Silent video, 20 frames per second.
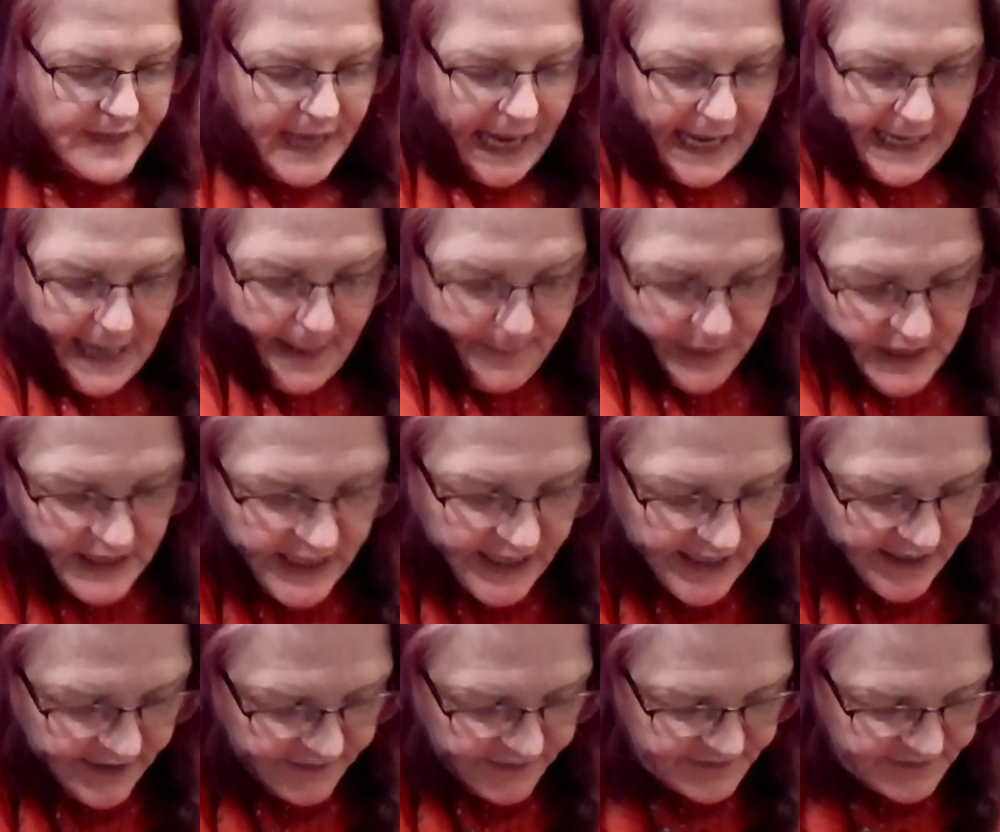and I
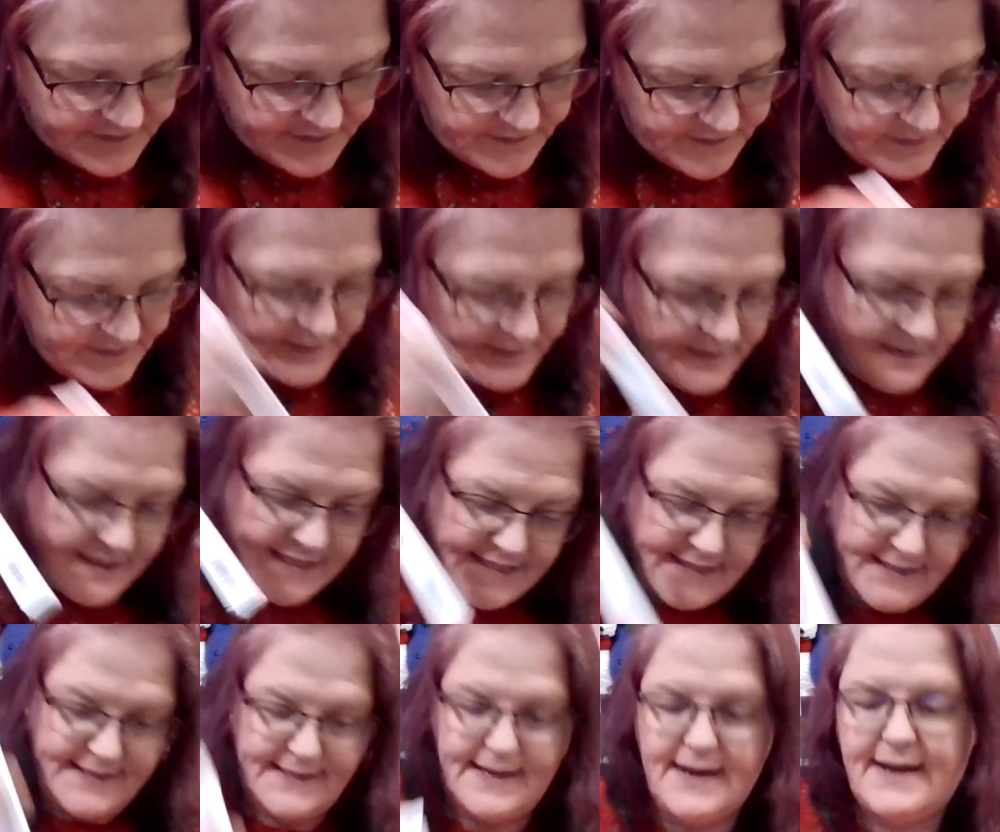believe this
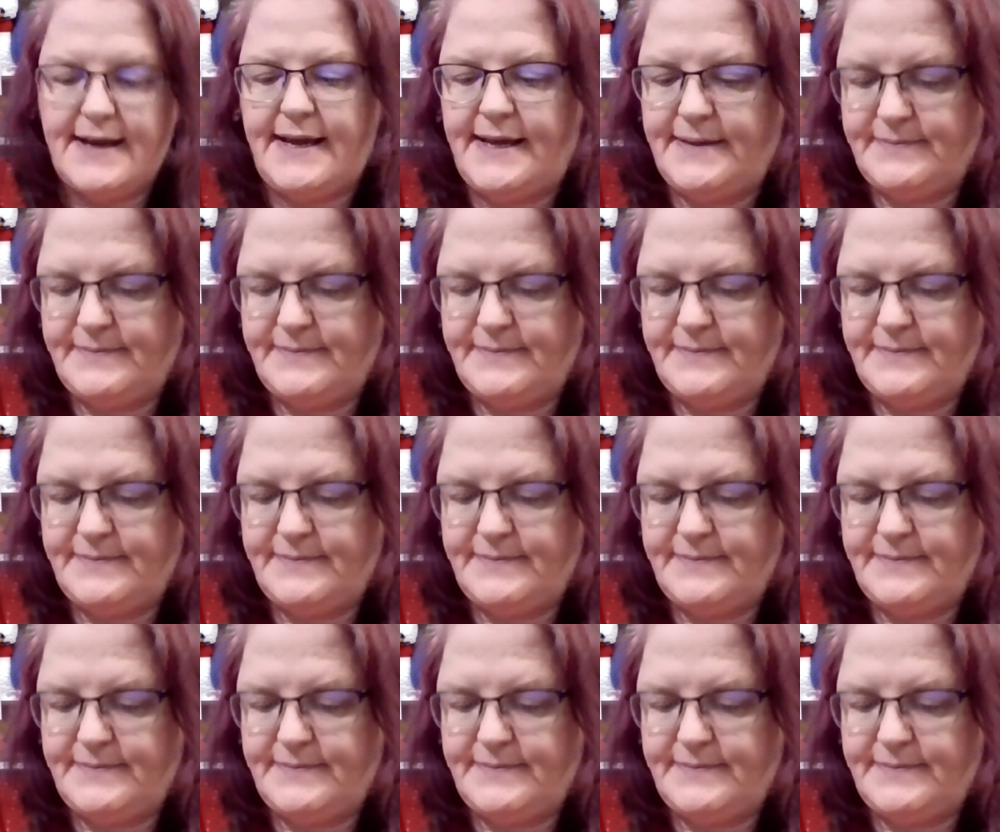is an I.